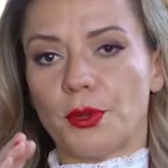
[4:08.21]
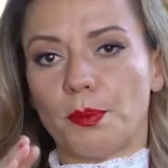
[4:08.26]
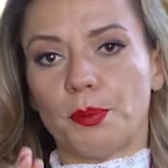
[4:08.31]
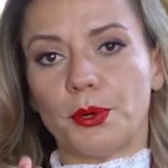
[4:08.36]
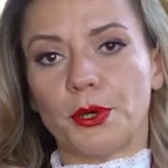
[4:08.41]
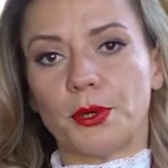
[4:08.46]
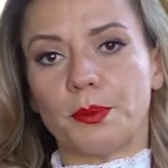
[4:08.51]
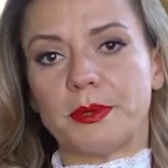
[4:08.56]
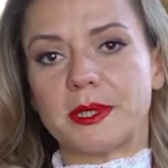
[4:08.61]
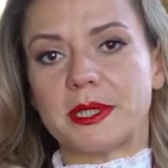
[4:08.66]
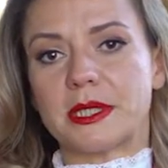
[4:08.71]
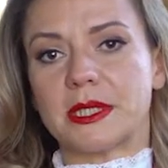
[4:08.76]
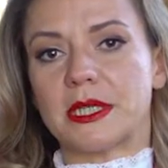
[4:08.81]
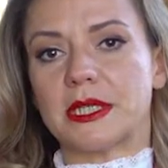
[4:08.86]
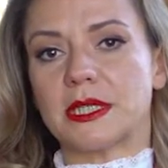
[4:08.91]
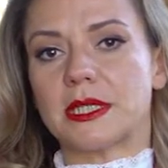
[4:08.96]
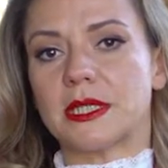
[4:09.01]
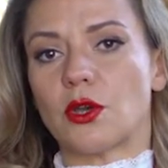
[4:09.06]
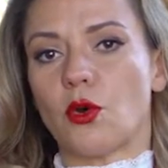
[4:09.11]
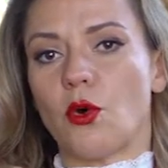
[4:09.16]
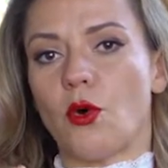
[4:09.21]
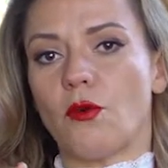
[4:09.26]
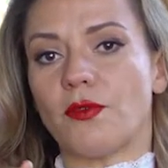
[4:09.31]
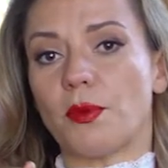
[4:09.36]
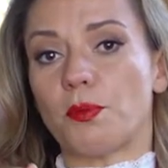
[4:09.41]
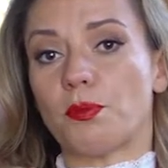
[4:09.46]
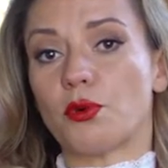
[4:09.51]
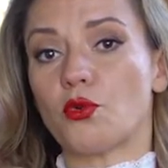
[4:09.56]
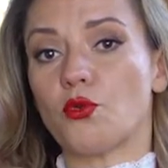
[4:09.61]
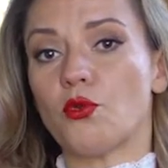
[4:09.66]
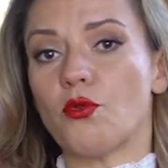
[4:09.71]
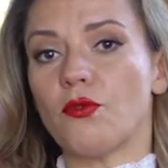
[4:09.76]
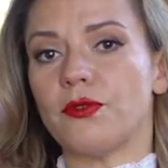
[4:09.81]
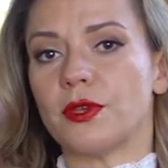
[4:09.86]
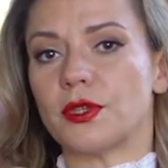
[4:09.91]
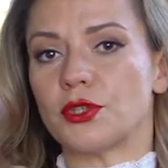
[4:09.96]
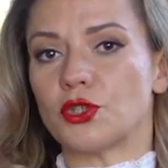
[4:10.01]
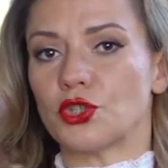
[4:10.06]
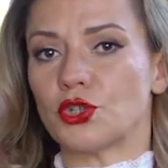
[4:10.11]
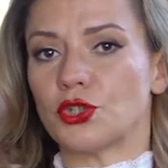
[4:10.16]
the purposes of
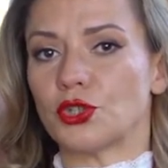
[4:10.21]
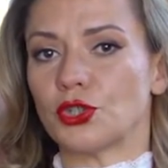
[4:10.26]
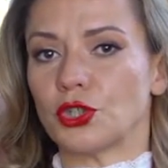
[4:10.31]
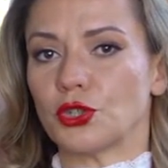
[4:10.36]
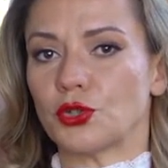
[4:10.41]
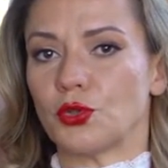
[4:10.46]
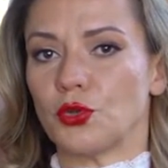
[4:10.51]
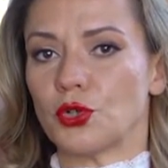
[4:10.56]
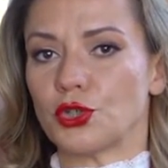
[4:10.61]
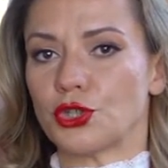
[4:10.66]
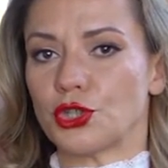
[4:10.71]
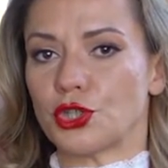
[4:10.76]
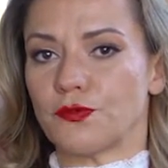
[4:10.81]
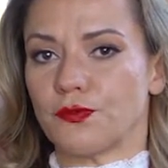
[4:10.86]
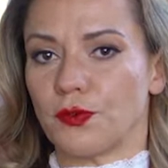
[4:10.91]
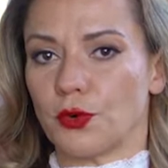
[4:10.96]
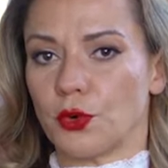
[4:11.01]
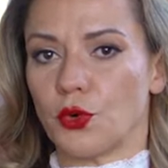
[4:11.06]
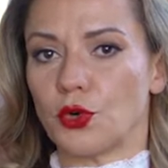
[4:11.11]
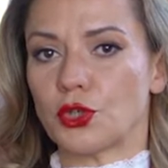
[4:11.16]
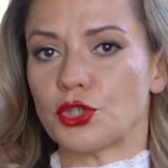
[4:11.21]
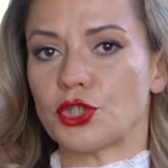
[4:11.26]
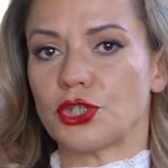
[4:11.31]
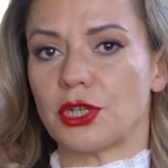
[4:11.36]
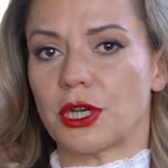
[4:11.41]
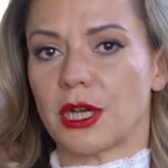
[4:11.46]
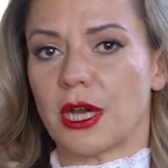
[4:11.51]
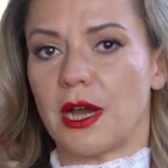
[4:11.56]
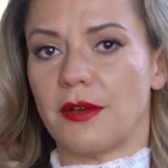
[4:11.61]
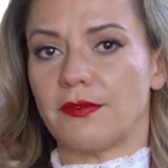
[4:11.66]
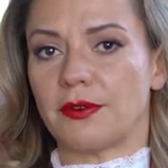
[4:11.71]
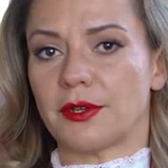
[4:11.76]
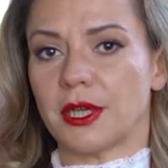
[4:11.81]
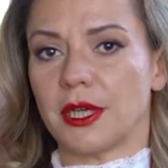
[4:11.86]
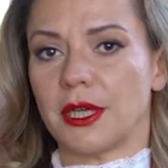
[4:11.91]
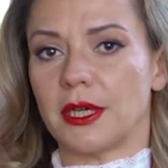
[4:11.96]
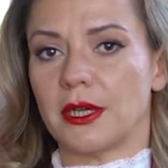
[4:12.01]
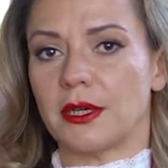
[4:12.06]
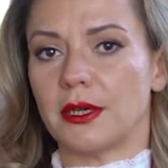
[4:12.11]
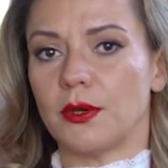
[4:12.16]
approving certain costs for cost
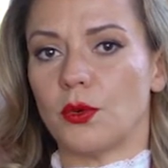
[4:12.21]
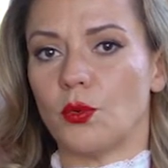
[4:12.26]
recovery,